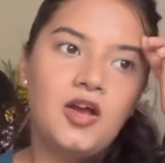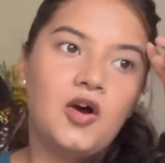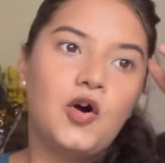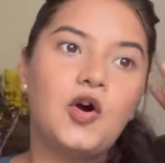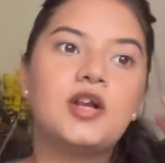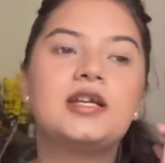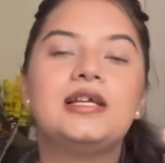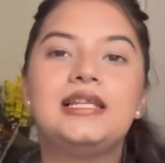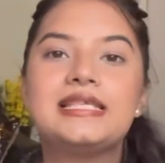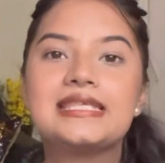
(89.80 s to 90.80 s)
Or
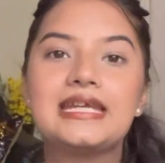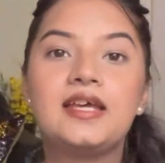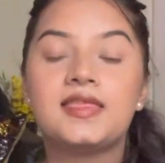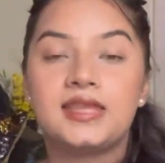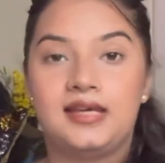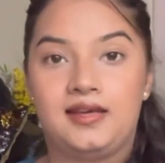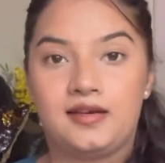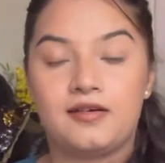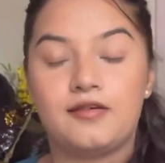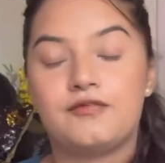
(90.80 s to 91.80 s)
let's take a thing.
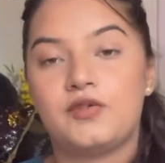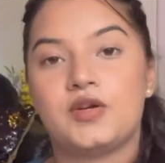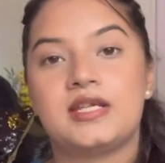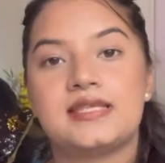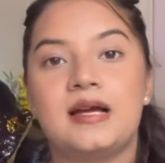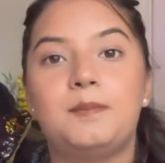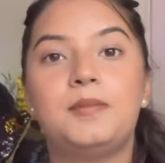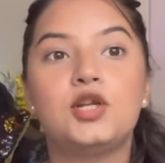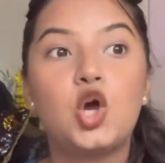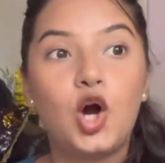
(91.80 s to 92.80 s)
For
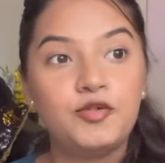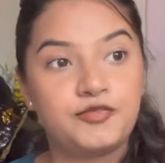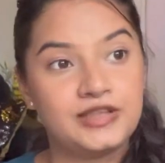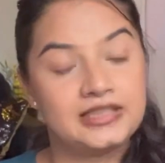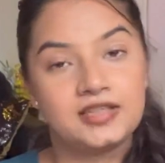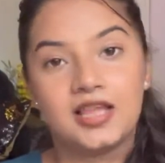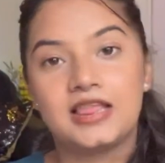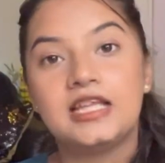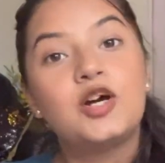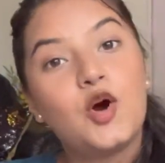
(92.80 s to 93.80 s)
example, coffee,
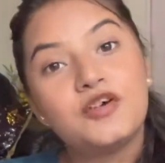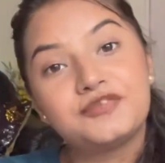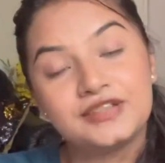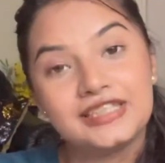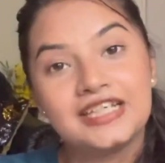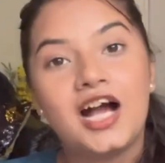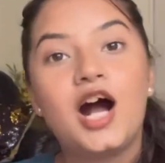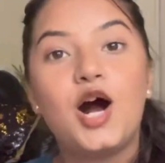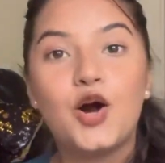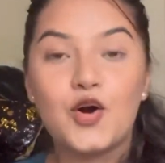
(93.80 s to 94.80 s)
the coffee,
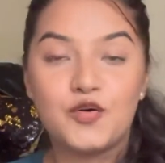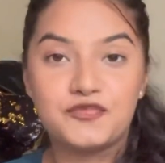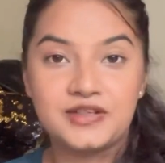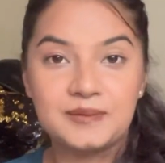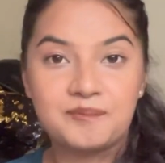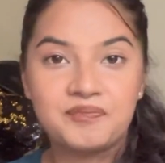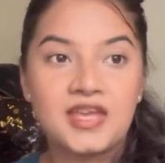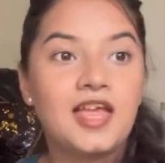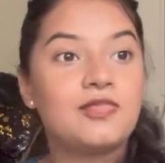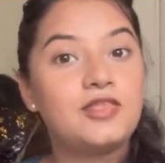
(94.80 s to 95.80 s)
a coffee.
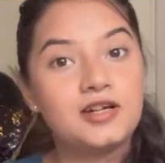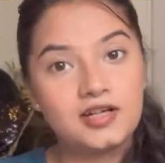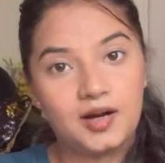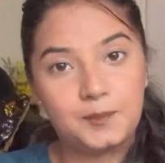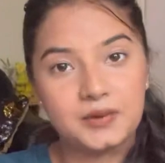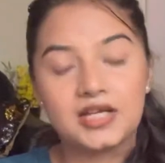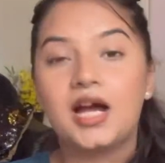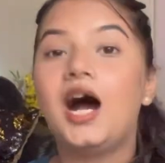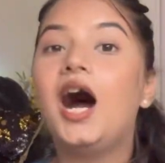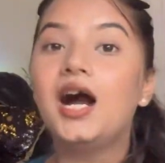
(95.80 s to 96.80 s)
The cup,
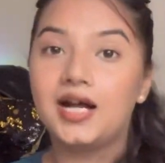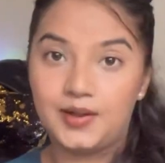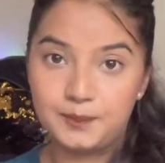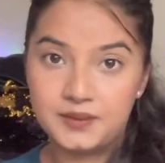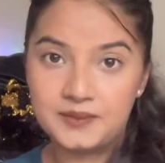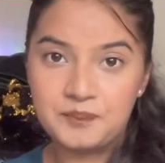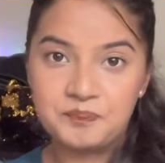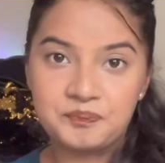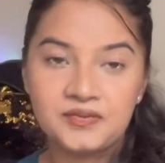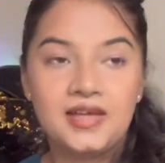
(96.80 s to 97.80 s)
a cup.
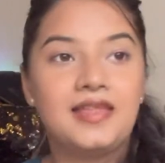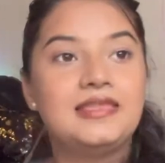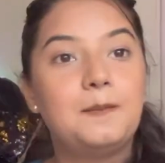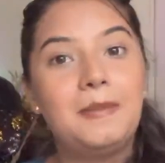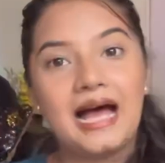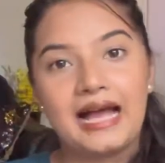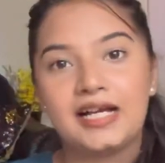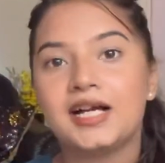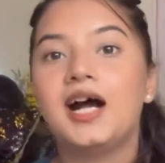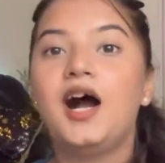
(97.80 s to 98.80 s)
The bag,
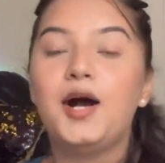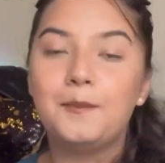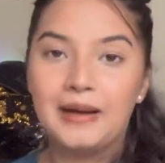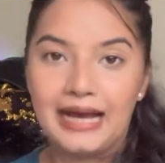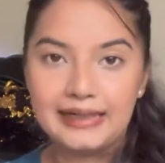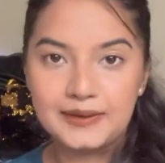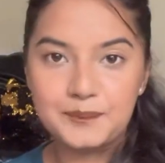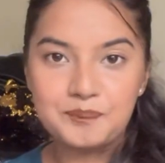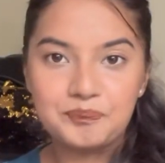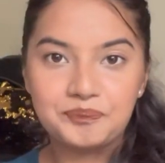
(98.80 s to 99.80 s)
a bag.
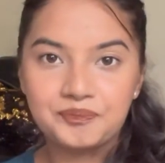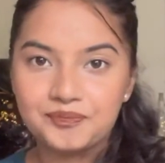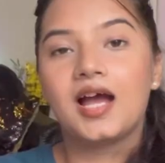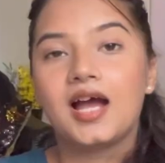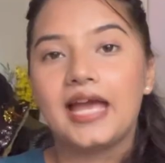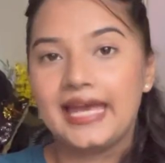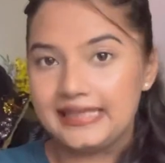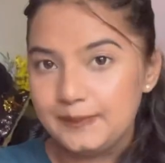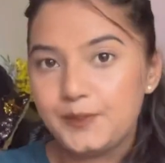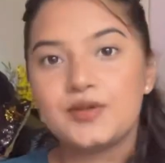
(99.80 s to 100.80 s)

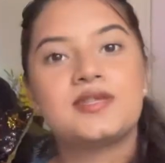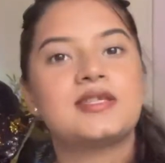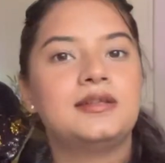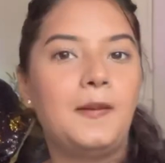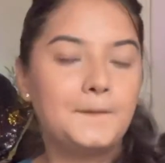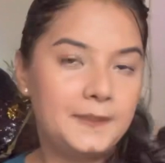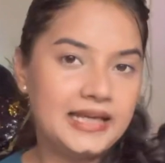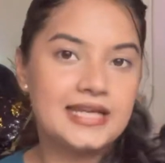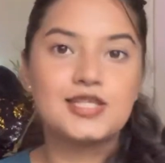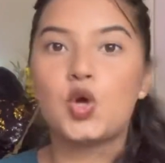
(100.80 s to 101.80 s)
Any person,
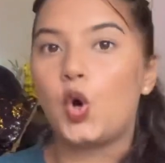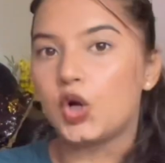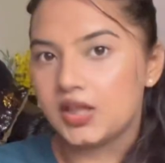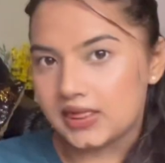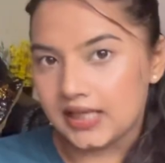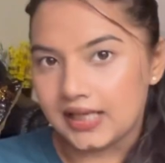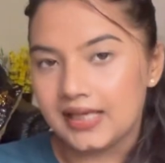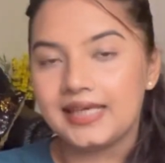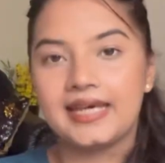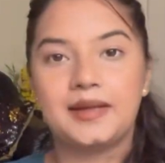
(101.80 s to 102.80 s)
place or a thing
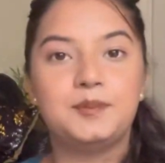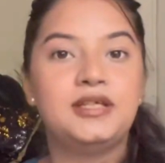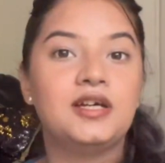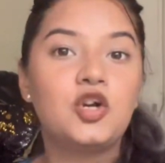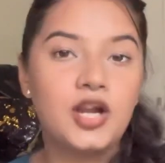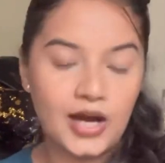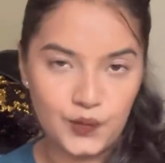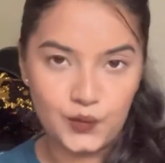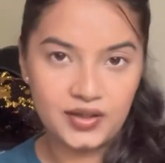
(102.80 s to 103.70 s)
can be a noun.